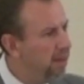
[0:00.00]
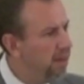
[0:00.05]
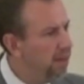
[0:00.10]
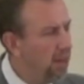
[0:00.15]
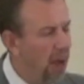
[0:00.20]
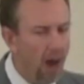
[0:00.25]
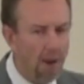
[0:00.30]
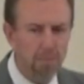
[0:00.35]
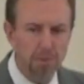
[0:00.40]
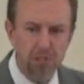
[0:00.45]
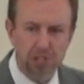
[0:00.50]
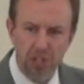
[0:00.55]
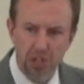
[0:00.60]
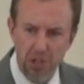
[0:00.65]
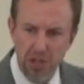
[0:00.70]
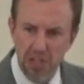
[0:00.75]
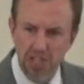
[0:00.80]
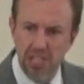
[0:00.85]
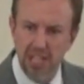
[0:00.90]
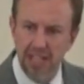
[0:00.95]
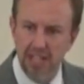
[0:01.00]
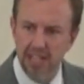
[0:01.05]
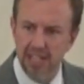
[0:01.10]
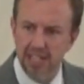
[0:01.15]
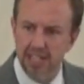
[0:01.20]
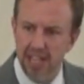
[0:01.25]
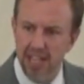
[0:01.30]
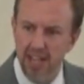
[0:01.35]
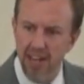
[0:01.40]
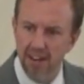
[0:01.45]
The opportunity that
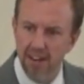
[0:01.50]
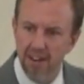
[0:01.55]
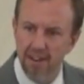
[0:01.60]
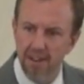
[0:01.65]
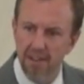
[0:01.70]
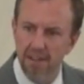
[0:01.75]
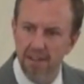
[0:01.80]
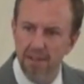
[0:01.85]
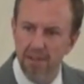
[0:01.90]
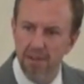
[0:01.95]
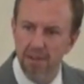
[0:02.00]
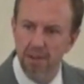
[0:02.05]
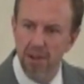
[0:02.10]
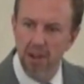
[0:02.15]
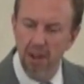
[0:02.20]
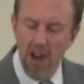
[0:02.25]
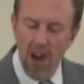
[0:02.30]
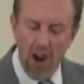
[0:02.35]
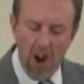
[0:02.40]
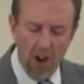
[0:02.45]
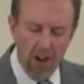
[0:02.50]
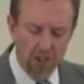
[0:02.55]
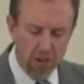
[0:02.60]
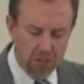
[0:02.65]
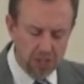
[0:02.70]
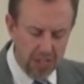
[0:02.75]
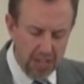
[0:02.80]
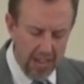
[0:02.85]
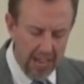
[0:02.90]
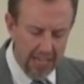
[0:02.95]
is here. Are you
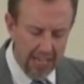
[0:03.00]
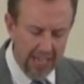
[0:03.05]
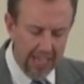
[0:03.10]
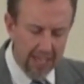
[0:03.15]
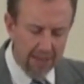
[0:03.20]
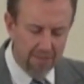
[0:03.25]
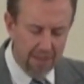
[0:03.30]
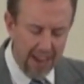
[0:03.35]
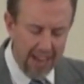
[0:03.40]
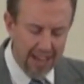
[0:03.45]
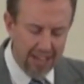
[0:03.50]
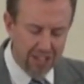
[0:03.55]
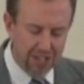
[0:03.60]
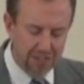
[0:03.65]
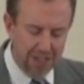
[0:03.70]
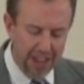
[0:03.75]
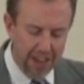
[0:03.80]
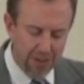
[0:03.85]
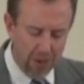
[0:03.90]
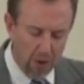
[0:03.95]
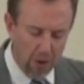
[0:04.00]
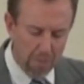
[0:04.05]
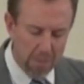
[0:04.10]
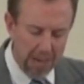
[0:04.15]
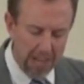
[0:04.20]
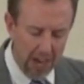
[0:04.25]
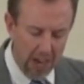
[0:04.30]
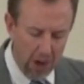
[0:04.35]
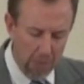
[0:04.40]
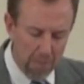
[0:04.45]
taking advantage of that door
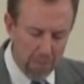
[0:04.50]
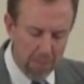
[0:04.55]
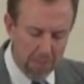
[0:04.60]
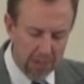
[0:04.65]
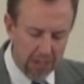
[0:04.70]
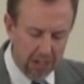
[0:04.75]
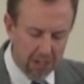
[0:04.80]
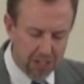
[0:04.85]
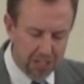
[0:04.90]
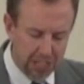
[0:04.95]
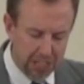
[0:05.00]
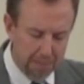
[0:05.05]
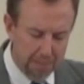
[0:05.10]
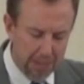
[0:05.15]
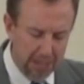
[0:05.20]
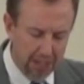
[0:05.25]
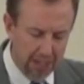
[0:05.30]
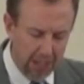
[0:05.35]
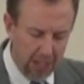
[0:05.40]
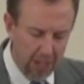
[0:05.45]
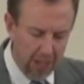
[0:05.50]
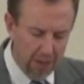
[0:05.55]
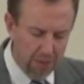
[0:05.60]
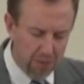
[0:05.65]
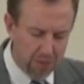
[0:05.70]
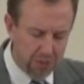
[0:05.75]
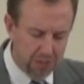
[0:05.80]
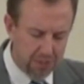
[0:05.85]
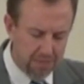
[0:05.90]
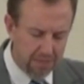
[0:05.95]
being open because it could be
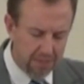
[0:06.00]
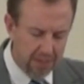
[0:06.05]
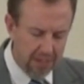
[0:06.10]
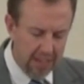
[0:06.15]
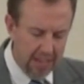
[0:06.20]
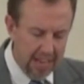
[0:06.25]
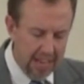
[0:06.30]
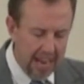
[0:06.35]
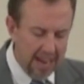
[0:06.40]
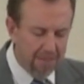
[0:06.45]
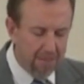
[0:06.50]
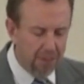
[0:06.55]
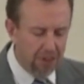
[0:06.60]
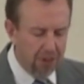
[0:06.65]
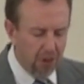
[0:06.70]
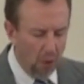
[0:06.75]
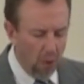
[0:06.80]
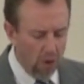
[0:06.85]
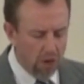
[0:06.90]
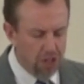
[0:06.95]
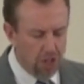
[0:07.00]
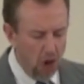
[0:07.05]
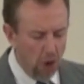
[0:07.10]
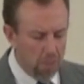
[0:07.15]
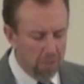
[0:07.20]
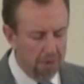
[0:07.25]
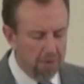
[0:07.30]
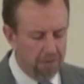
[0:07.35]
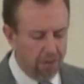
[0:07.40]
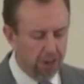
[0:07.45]
closed? If the door is
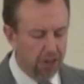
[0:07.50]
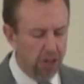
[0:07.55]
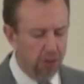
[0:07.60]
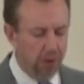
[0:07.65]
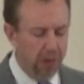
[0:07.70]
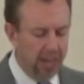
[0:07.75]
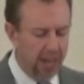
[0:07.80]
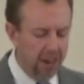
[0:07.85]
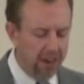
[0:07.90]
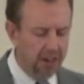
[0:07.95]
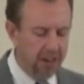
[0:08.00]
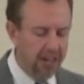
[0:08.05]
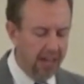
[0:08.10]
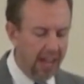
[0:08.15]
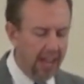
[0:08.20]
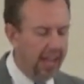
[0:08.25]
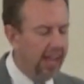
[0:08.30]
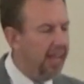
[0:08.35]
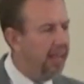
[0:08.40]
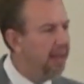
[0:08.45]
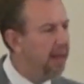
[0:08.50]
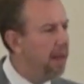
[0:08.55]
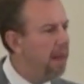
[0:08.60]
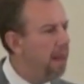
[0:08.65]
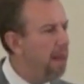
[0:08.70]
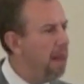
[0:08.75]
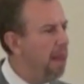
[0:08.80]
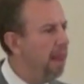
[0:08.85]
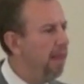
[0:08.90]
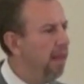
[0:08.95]
open for you here today,
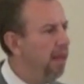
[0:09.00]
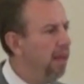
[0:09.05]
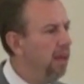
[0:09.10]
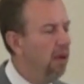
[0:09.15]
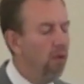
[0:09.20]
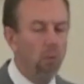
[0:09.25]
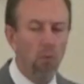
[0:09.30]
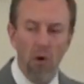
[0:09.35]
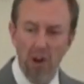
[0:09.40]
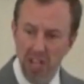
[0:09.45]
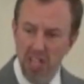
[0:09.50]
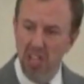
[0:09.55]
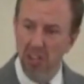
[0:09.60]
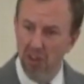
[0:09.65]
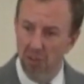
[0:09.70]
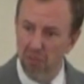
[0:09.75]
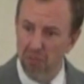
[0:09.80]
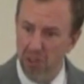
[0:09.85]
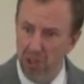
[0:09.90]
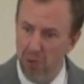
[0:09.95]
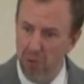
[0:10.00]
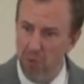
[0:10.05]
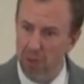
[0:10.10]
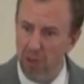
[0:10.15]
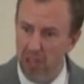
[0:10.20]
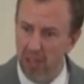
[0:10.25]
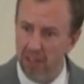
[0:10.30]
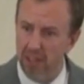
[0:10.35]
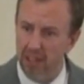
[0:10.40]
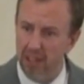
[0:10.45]
what are you going to do
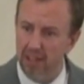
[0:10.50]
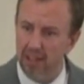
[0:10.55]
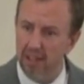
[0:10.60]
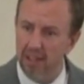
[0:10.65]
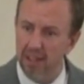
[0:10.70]
with it?